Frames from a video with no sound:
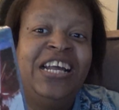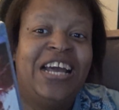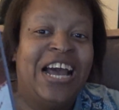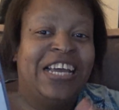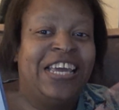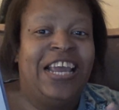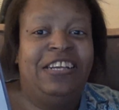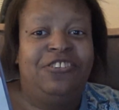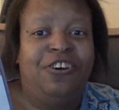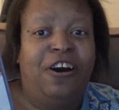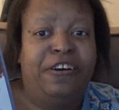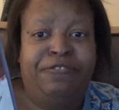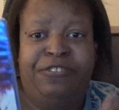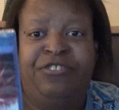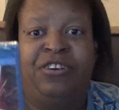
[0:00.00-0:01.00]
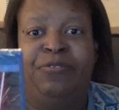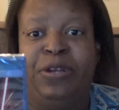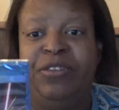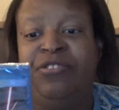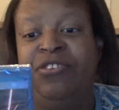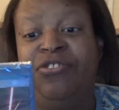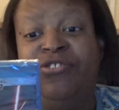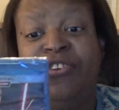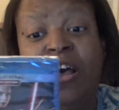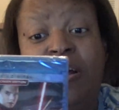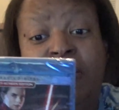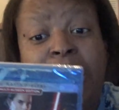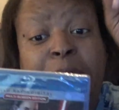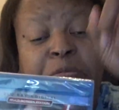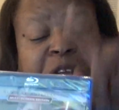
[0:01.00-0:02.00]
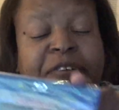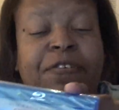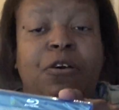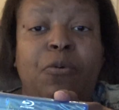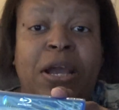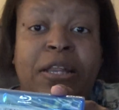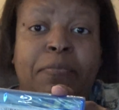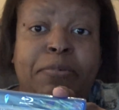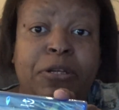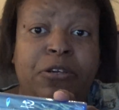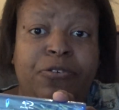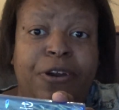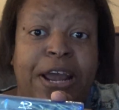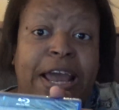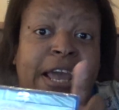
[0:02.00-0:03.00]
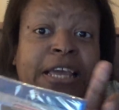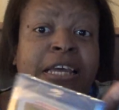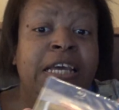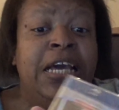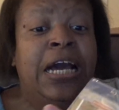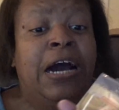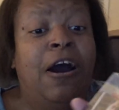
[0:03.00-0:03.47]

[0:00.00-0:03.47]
I can't talk for some reason. So I'm giving away the Blu-ray.